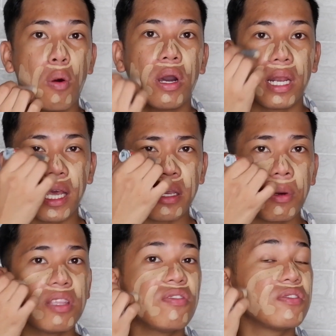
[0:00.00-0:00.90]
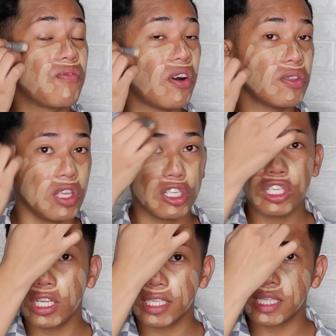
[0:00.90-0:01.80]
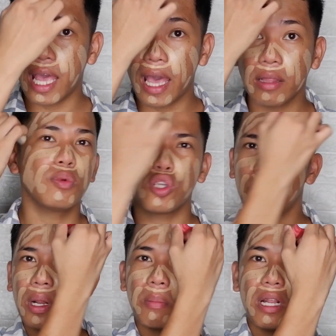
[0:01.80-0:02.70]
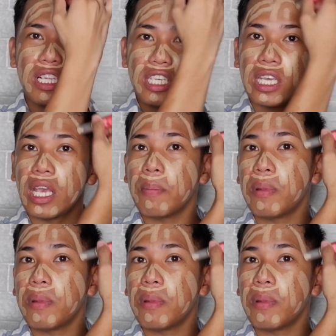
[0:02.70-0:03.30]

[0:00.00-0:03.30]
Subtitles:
What I like about this foundation is that sobrang bilis niyang